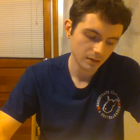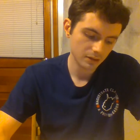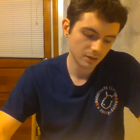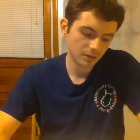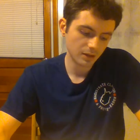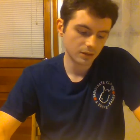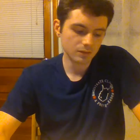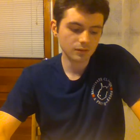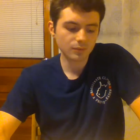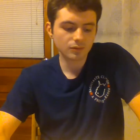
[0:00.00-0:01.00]
So the
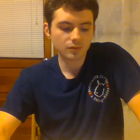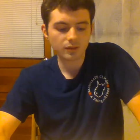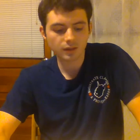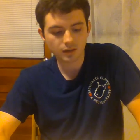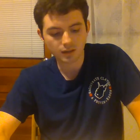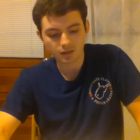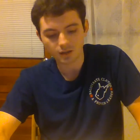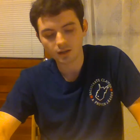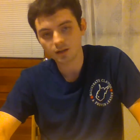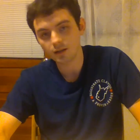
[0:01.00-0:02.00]
normal
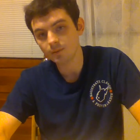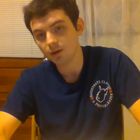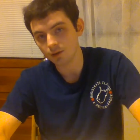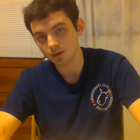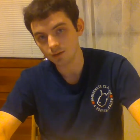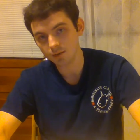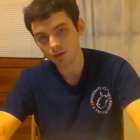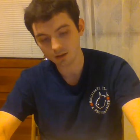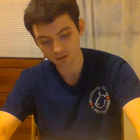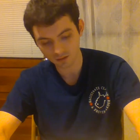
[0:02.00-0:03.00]
MOM,
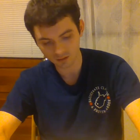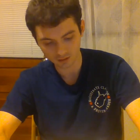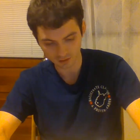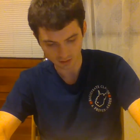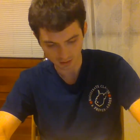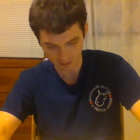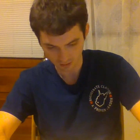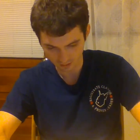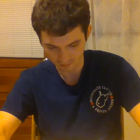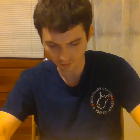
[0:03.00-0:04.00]

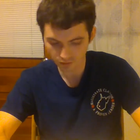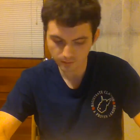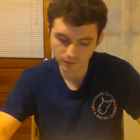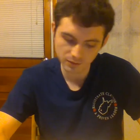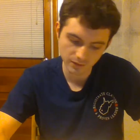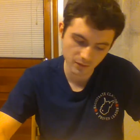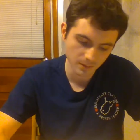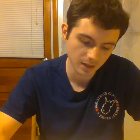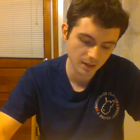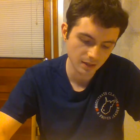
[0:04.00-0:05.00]
multiples of the
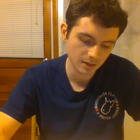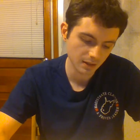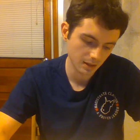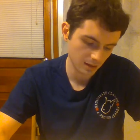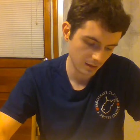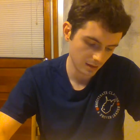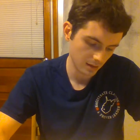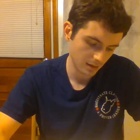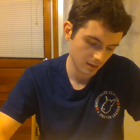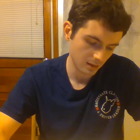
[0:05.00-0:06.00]
median,
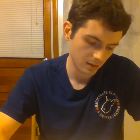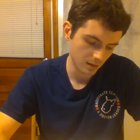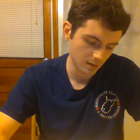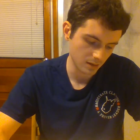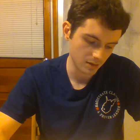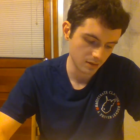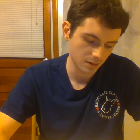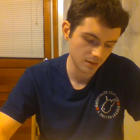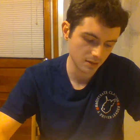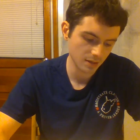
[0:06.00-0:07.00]
is
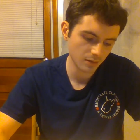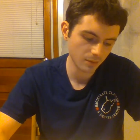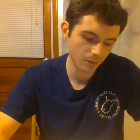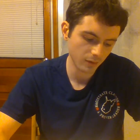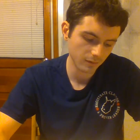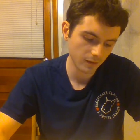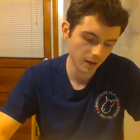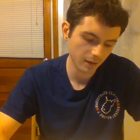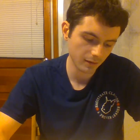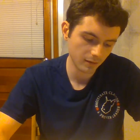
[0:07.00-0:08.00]

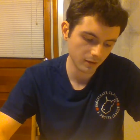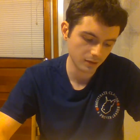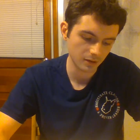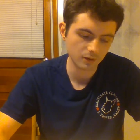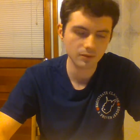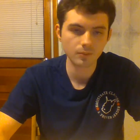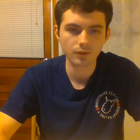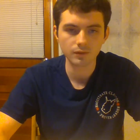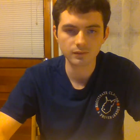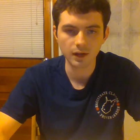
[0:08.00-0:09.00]
0.5 to
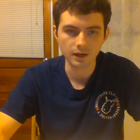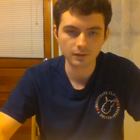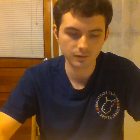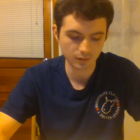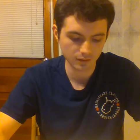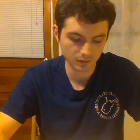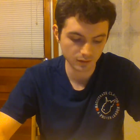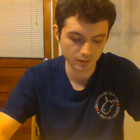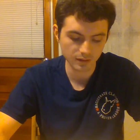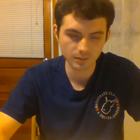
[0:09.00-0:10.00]
2.5
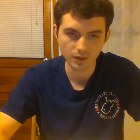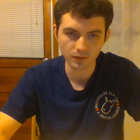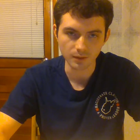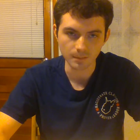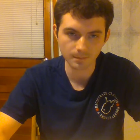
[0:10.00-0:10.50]
MOM.